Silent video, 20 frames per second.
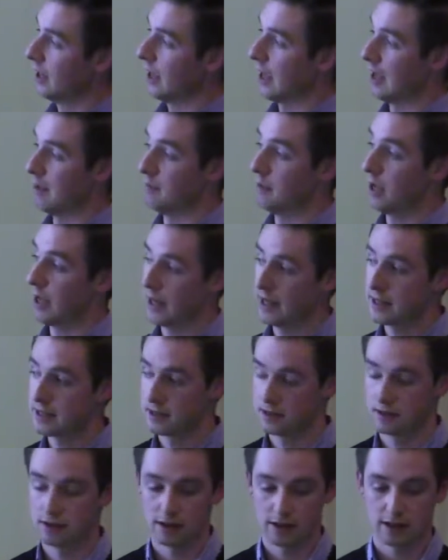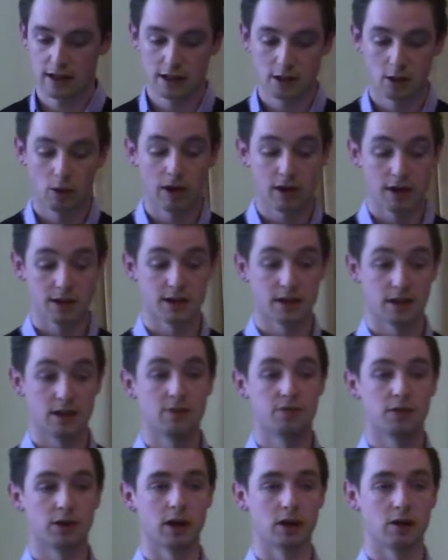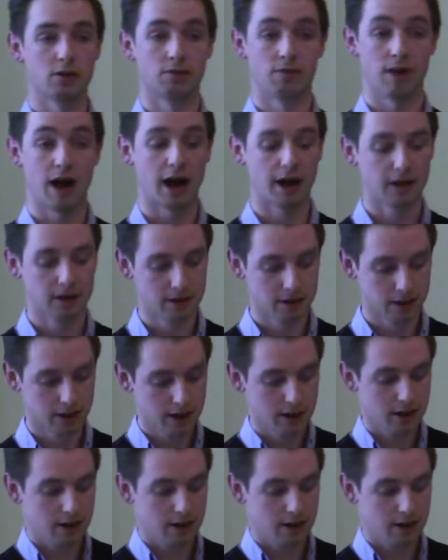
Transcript: And that's quite a significant fact.